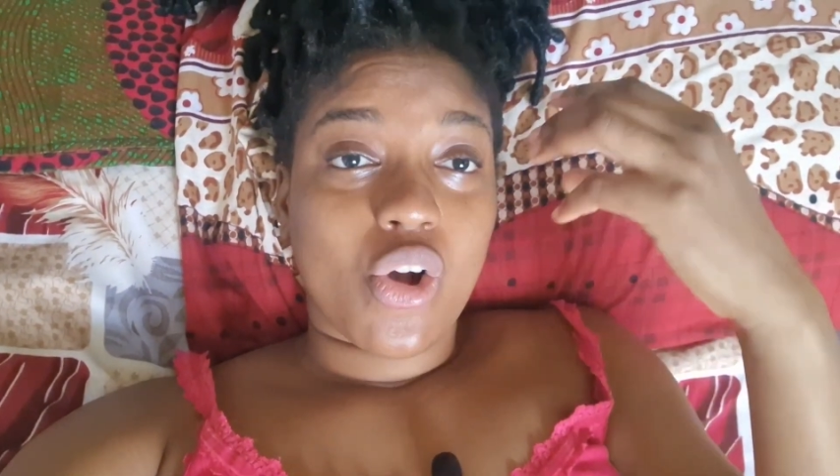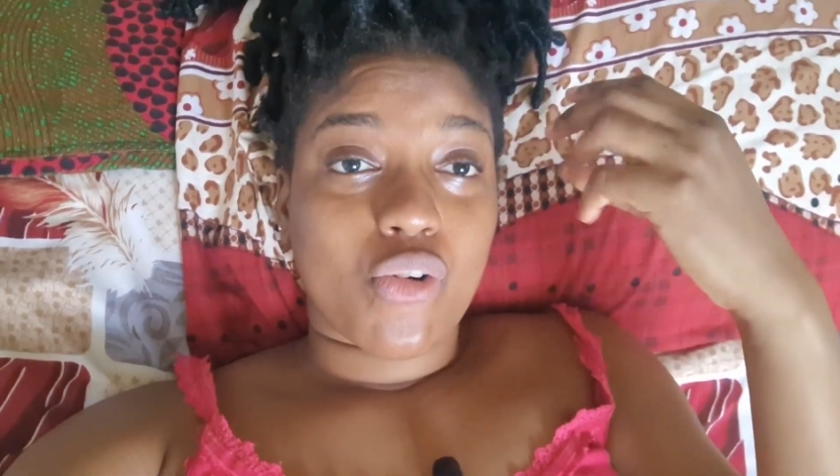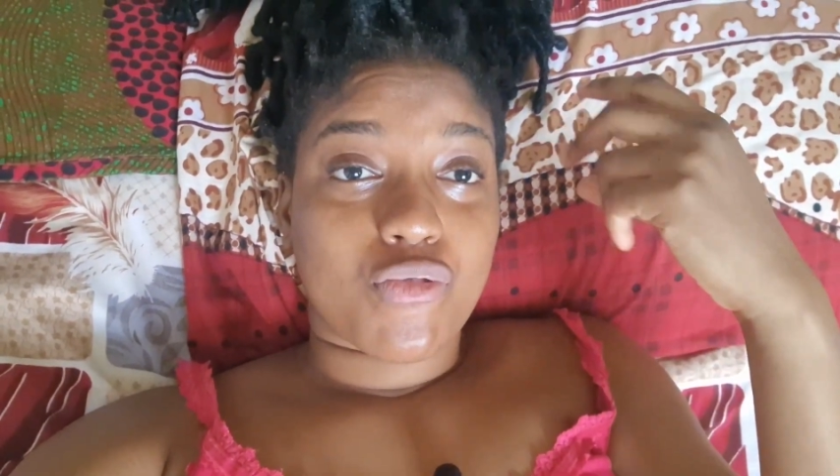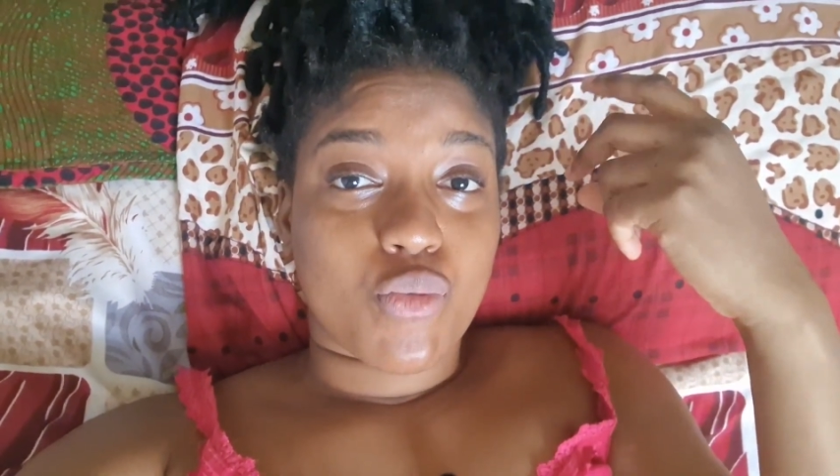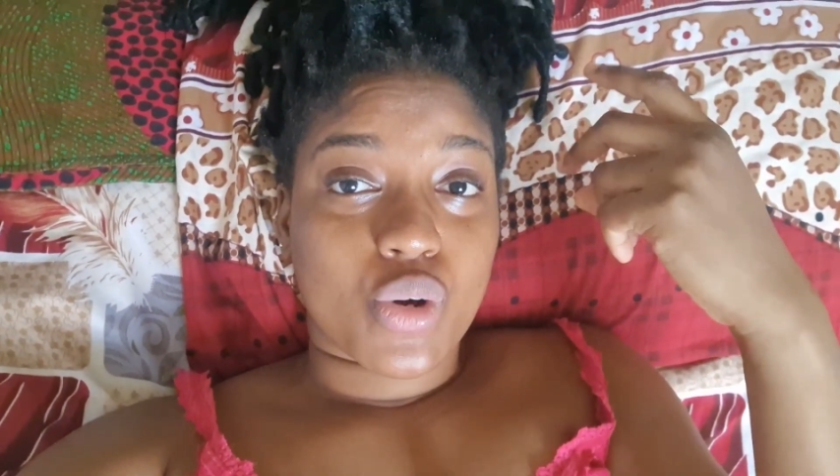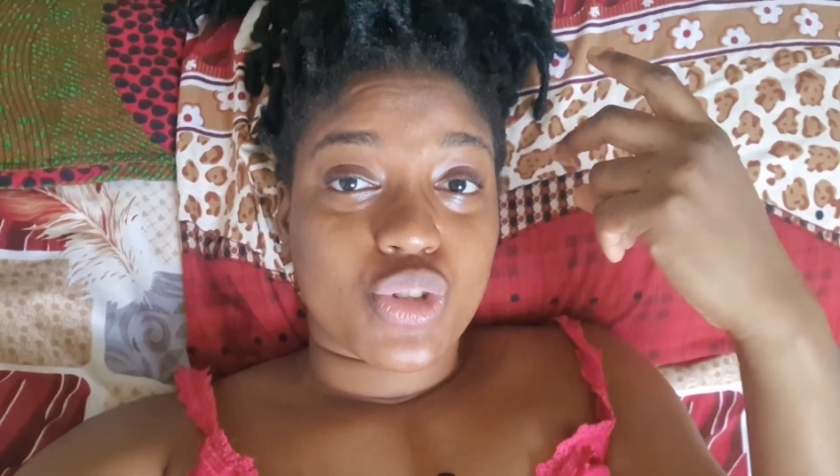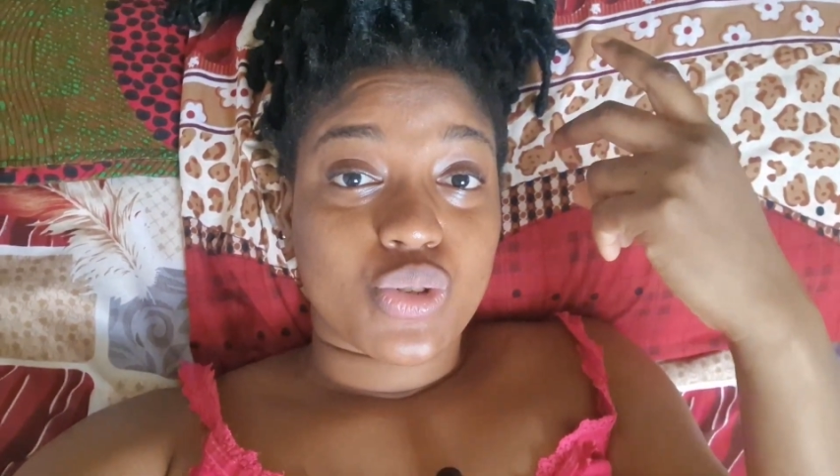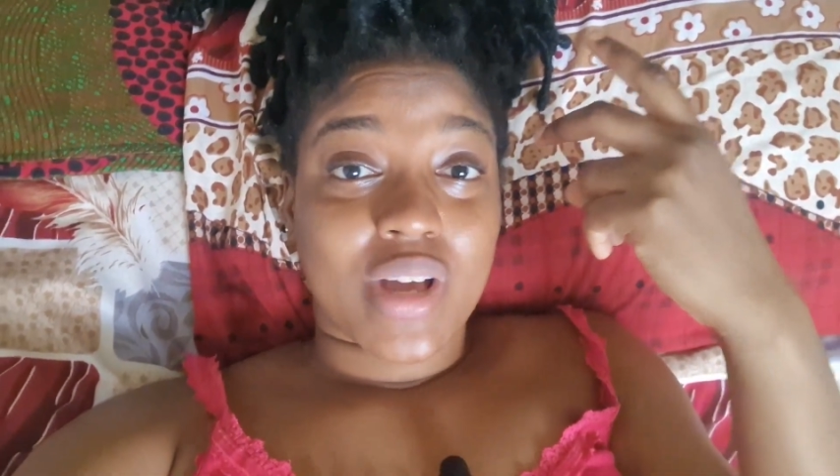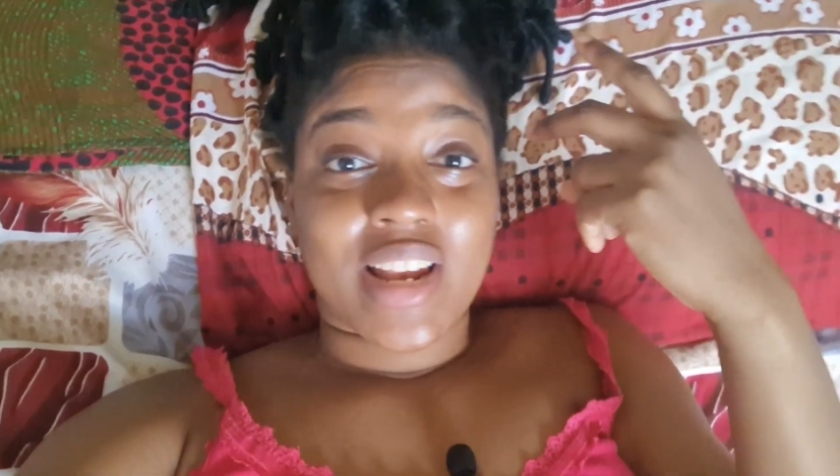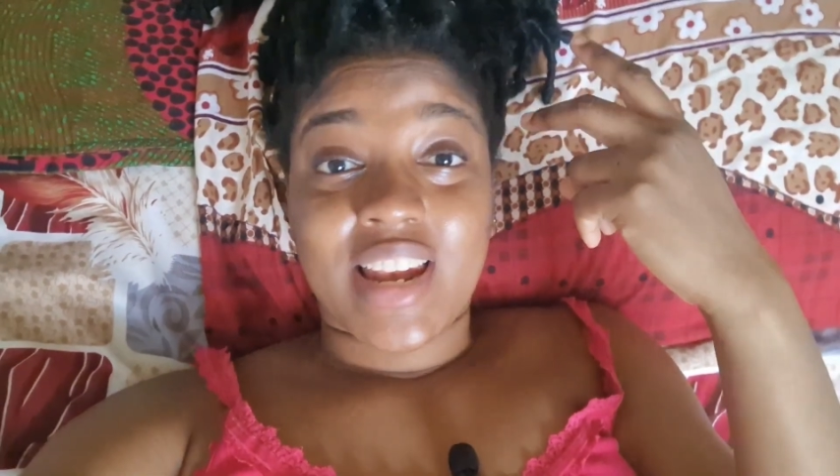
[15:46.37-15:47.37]
of what
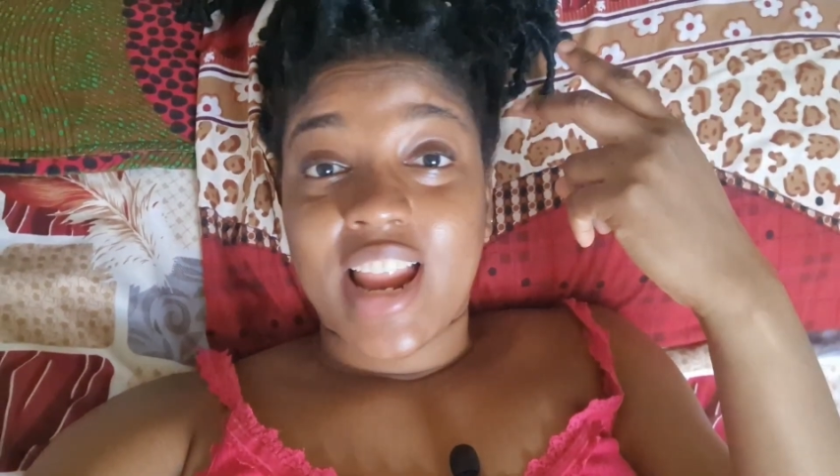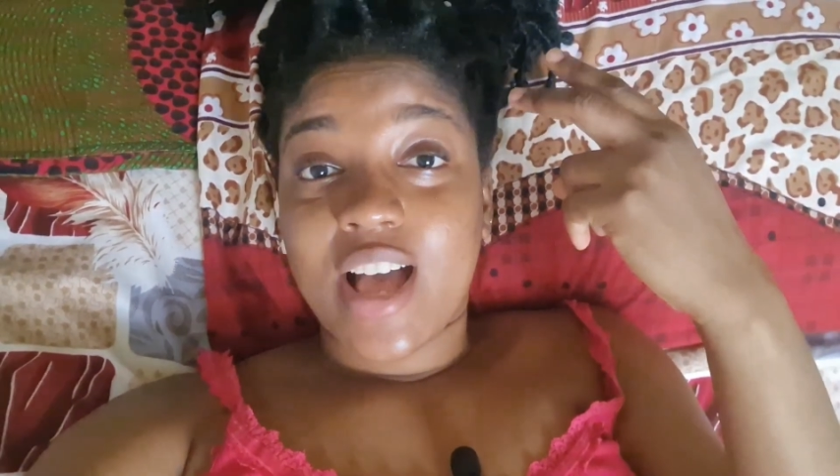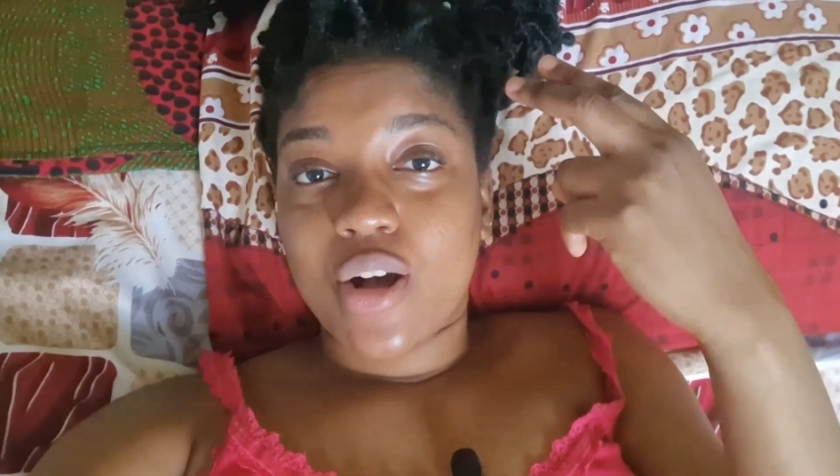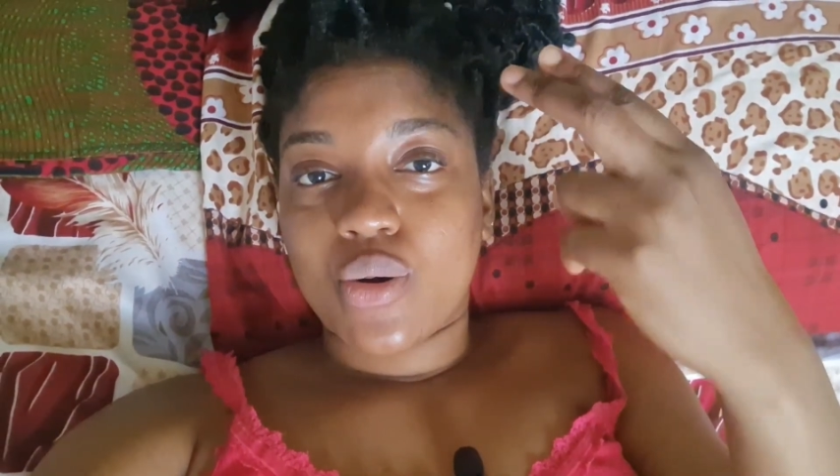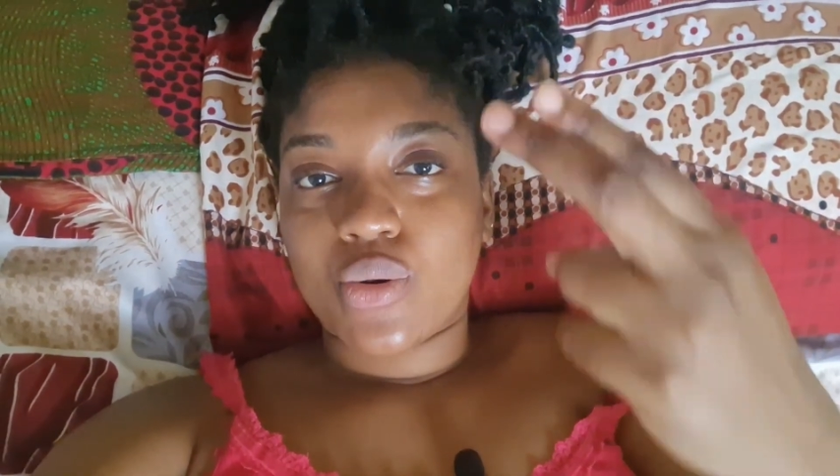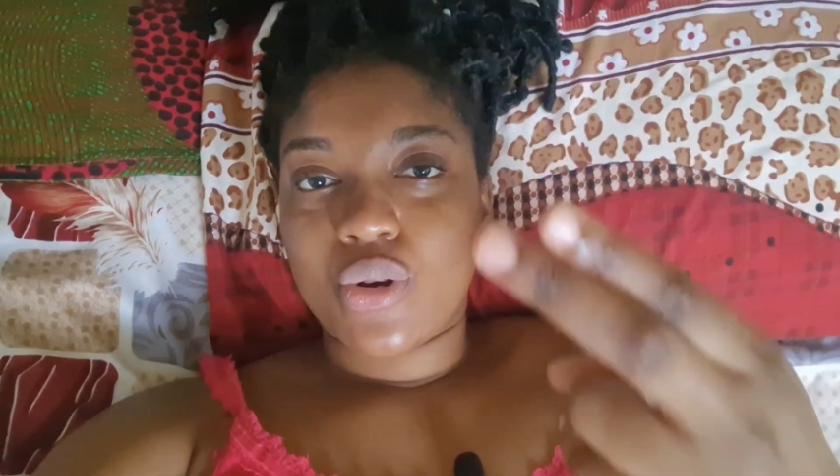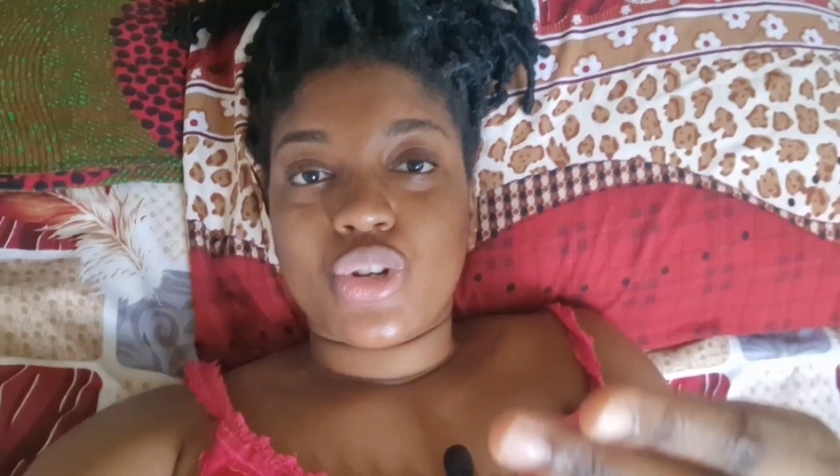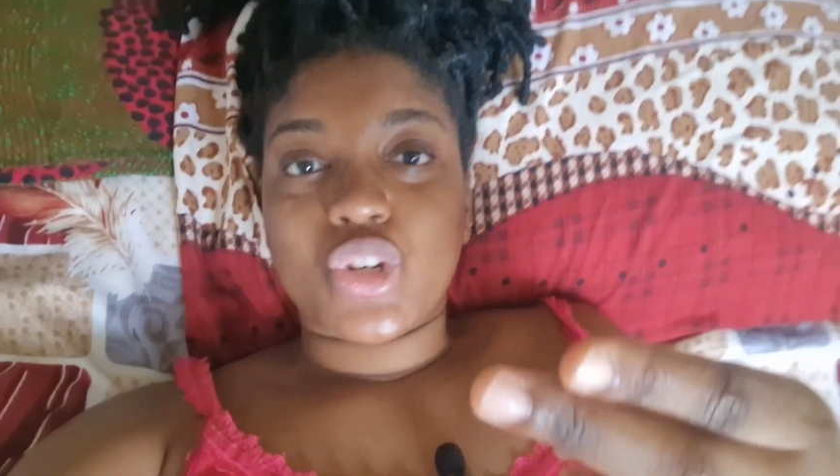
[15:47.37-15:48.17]
you allow